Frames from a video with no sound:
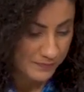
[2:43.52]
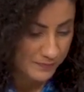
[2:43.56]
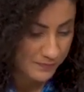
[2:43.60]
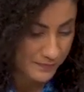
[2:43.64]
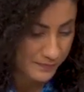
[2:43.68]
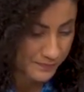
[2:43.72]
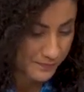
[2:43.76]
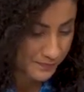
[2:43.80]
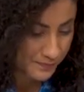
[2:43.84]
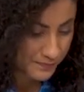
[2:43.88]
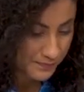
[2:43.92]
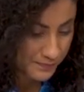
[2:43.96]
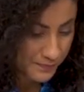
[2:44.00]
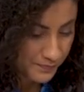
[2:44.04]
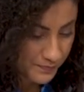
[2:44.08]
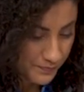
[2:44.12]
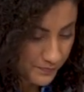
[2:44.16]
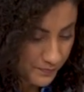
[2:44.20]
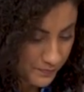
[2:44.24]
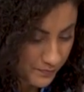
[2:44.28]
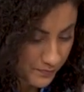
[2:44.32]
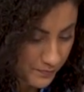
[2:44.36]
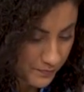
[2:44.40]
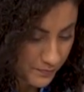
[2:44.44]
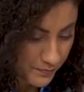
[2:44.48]

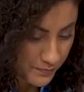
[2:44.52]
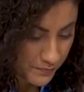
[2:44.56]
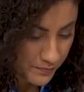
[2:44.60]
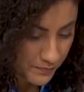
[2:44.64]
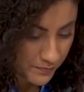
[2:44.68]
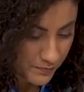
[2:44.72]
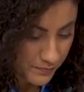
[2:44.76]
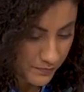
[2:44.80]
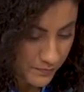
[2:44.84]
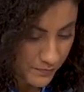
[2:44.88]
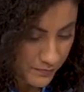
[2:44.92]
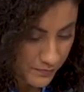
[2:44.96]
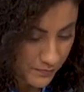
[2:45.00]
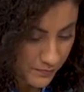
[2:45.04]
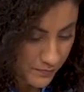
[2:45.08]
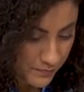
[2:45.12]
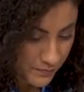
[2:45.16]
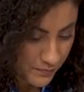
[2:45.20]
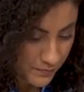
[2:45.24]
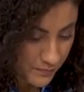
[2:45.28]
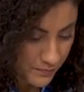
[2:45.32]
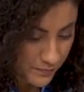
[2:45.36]
Nobody speaks.